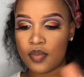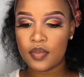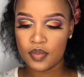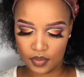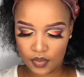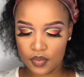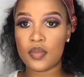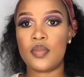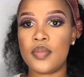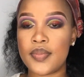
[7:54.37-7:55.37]
with a
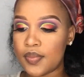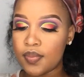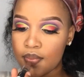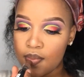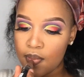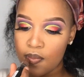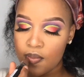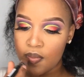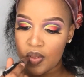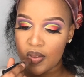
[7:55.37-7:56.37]
brown
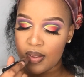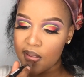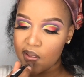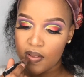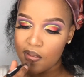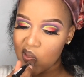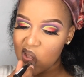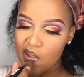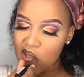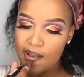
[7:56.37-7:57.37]
pencil,
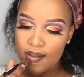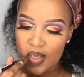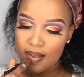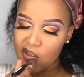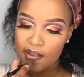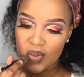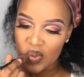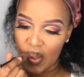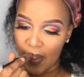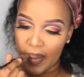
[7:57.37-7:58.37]
and I'm
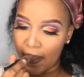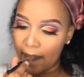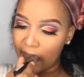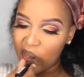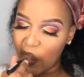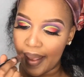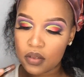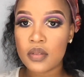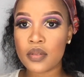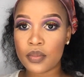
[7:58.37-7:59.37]
using the
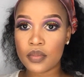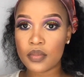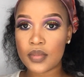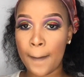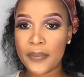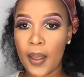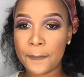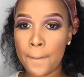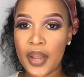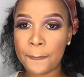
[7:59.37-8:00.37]

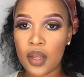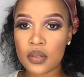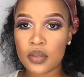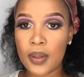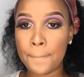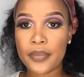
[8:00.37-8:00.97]
NYX matte